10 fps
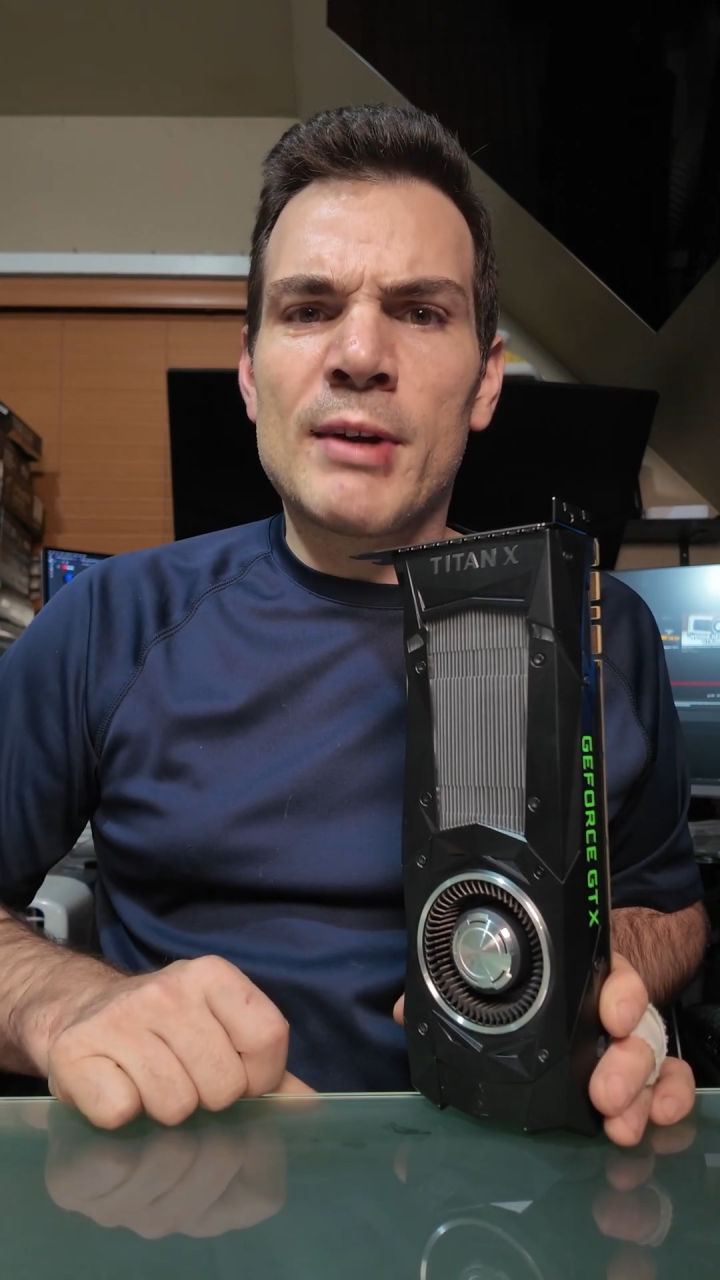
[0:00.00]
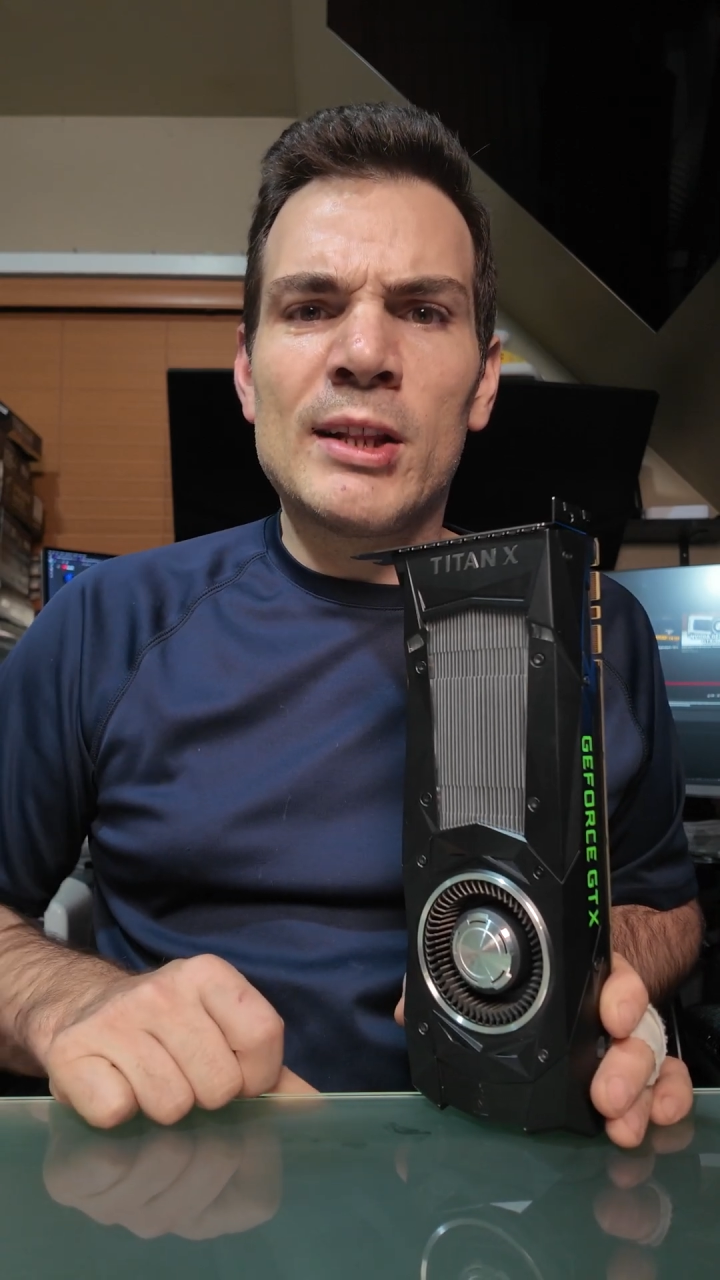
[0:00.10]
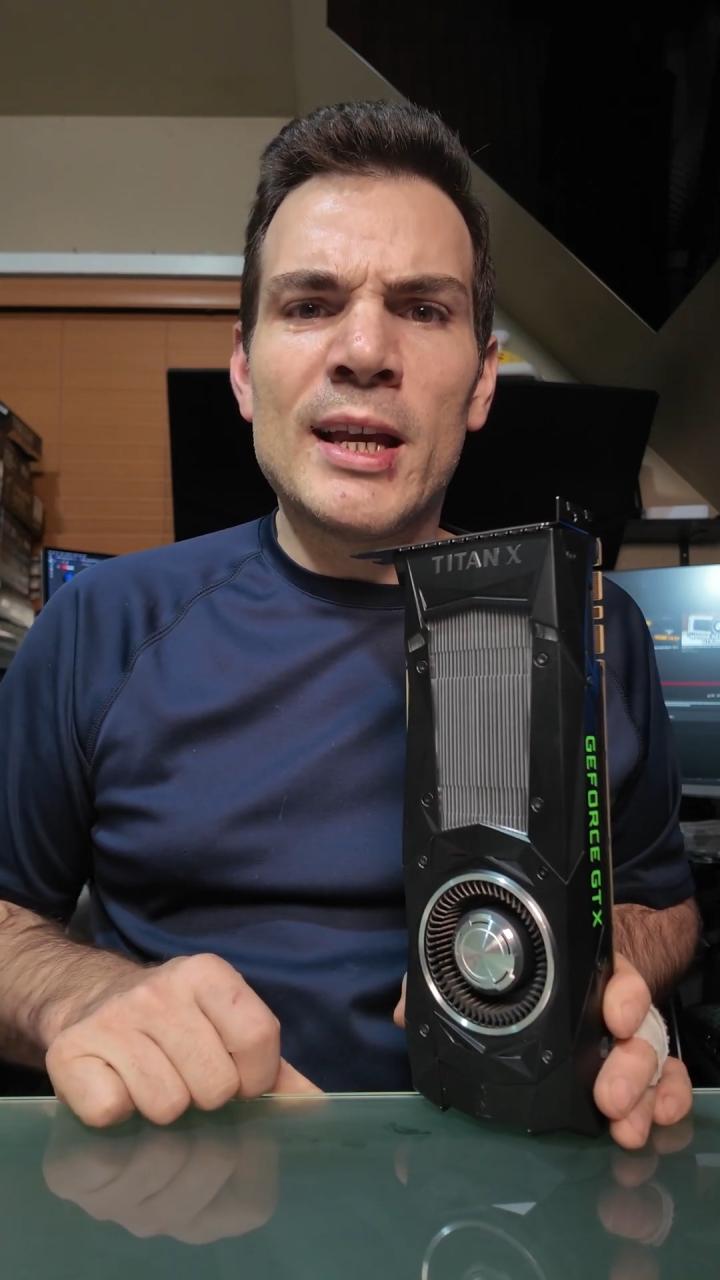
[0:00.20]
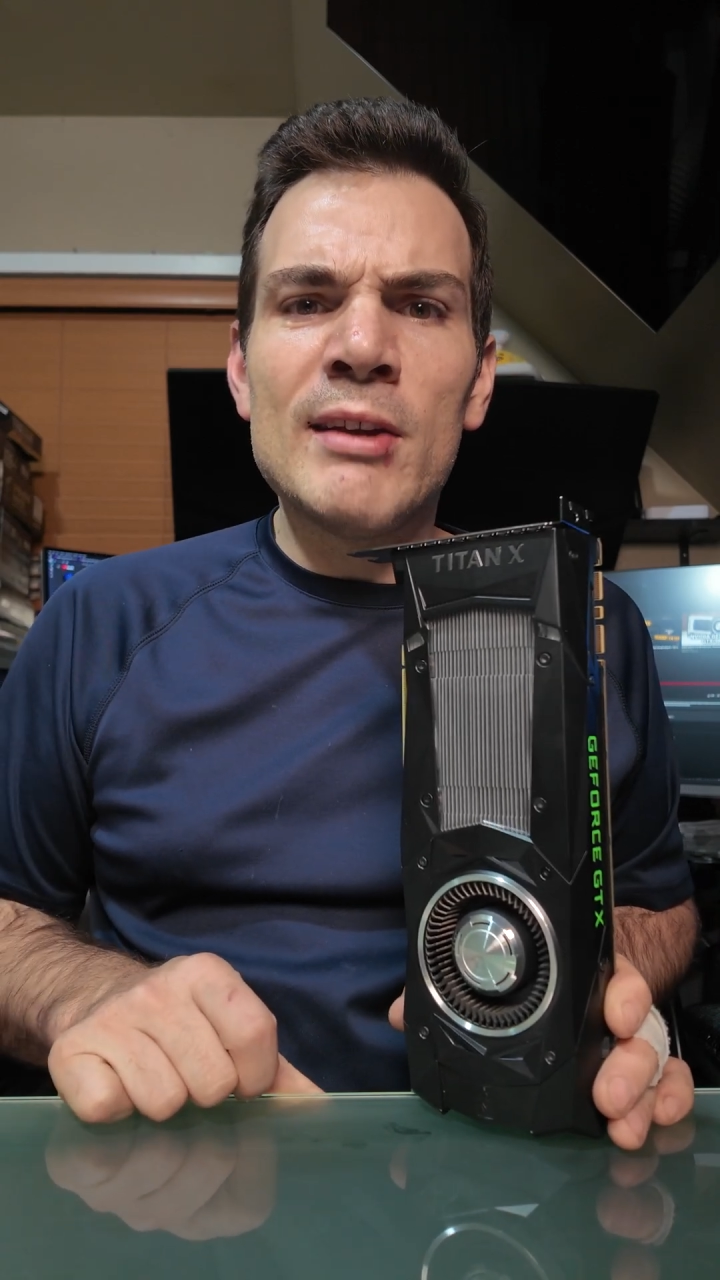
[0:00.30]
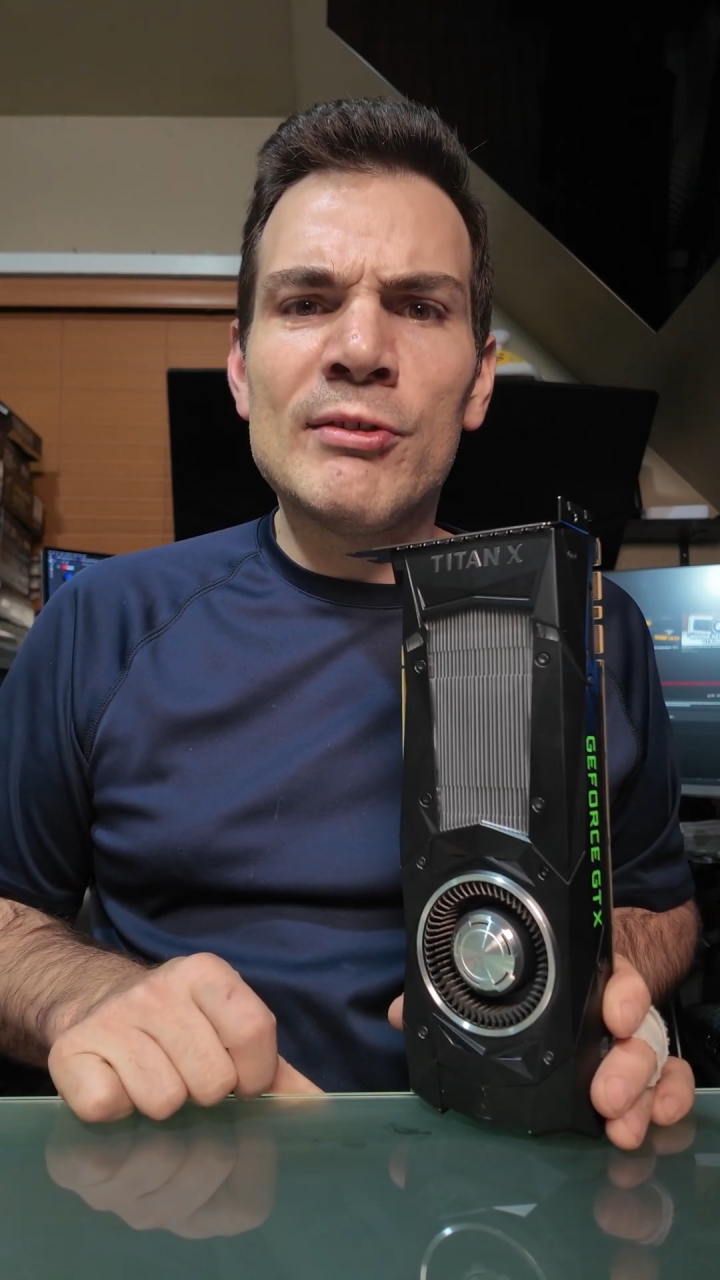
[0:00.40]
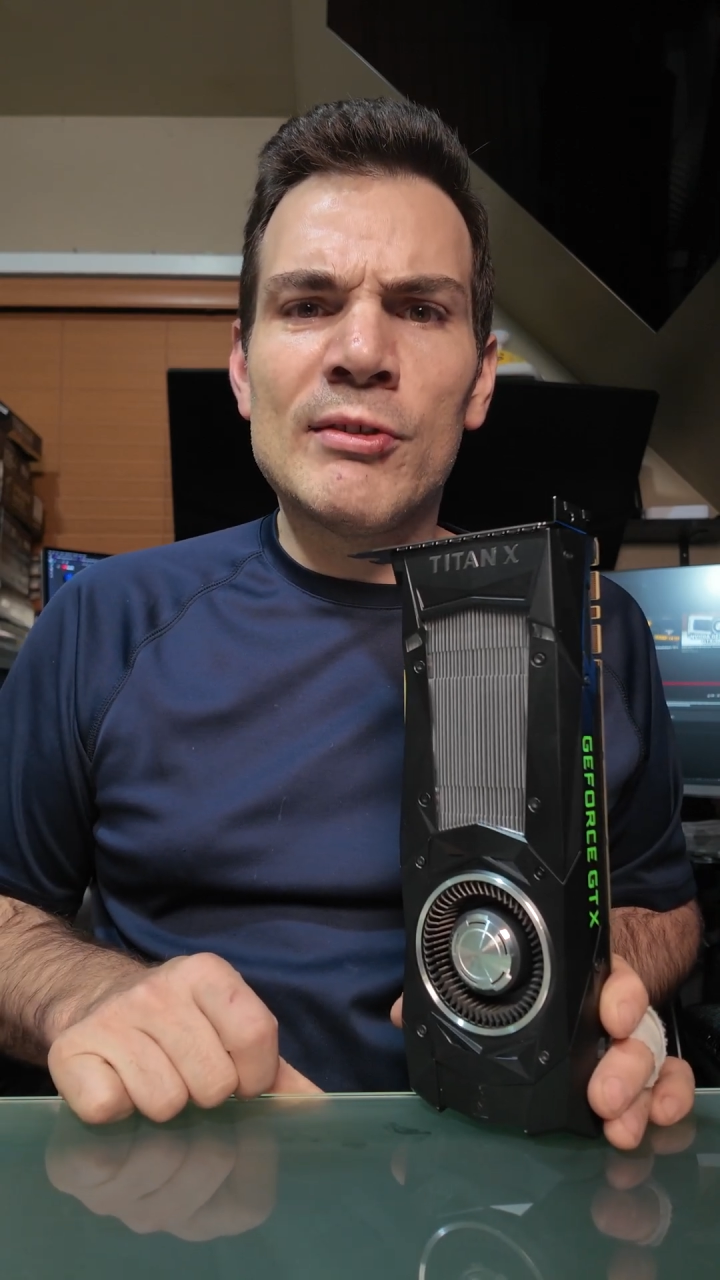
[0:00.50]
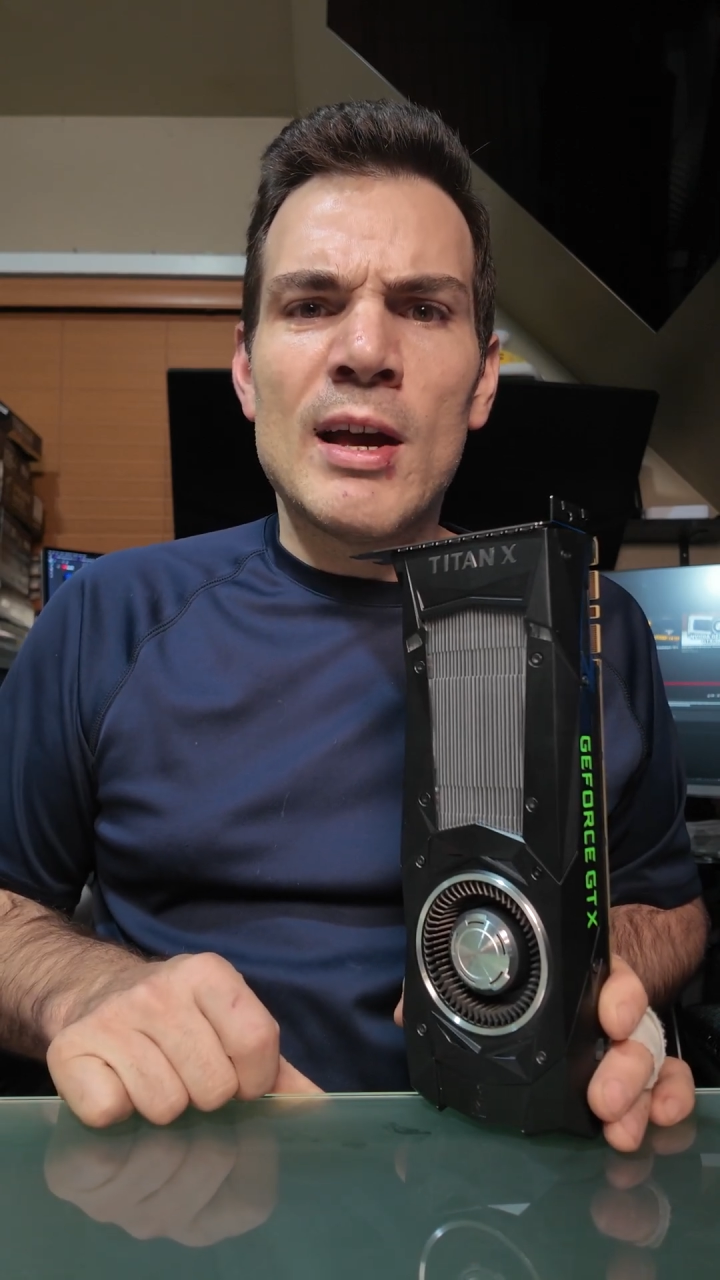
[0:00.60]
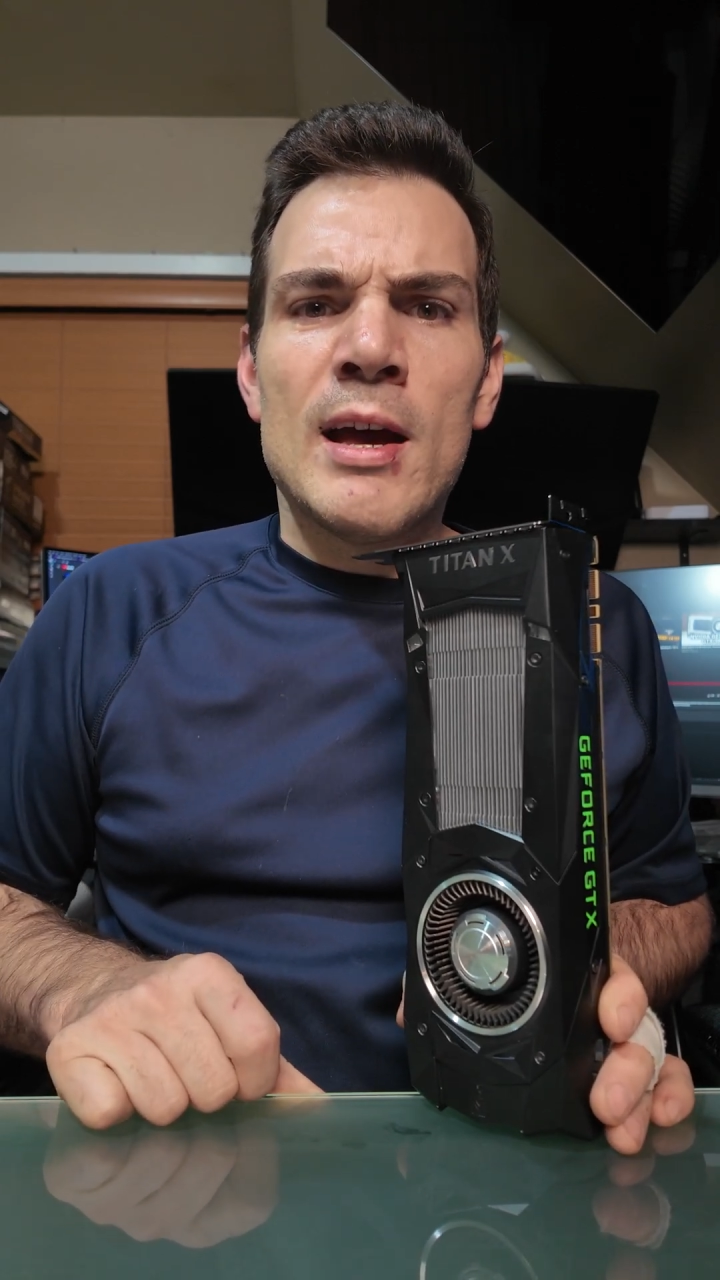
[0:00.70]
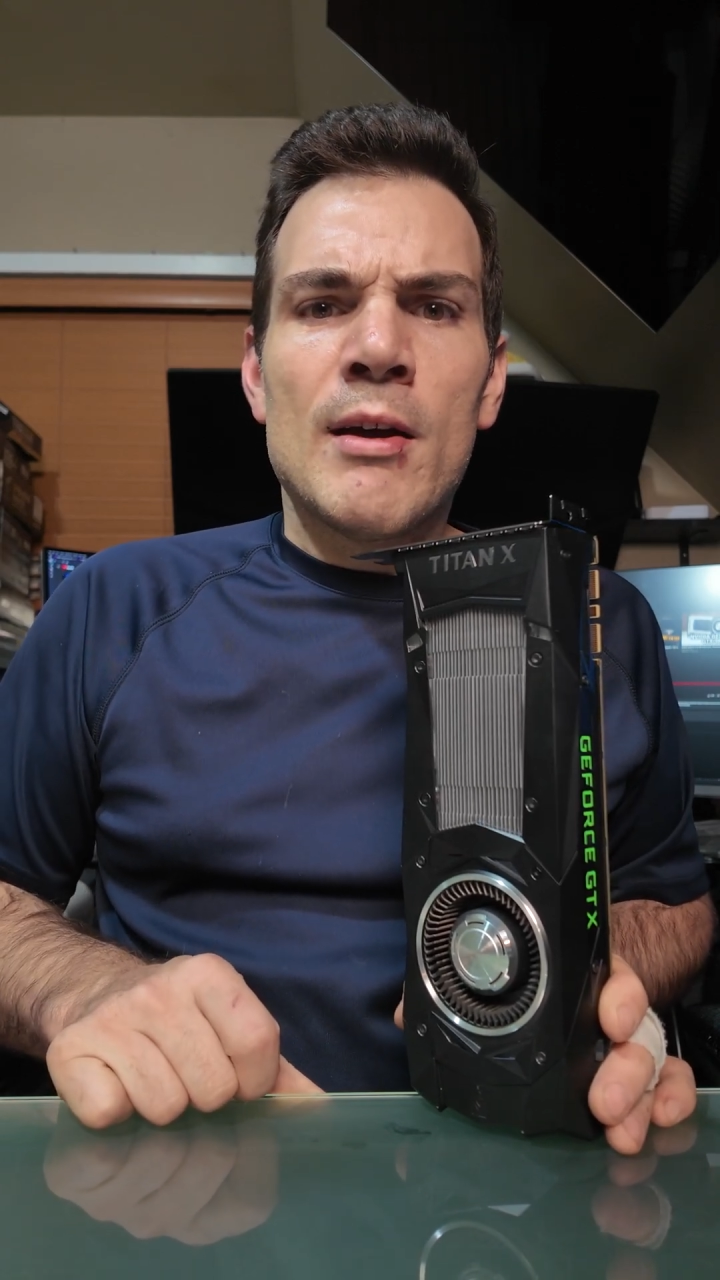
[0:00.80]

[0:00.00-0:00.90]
release